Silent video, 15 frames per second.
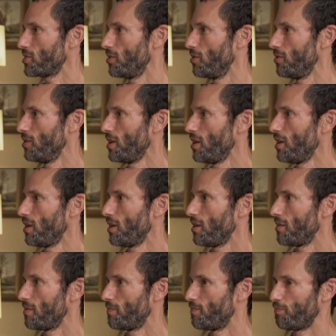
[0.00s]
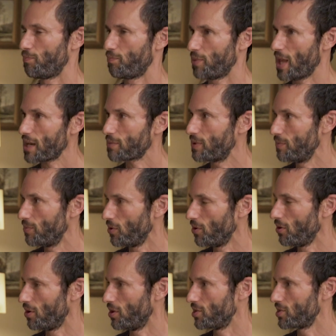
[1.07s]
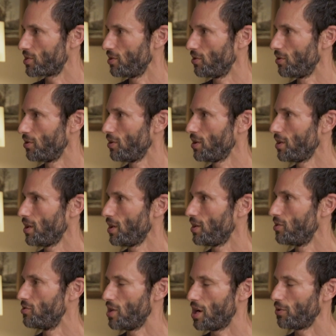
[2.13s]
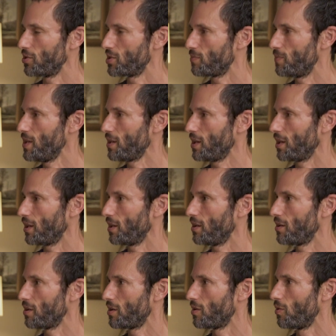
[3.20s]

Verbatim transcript: So black people are still, generally speaking,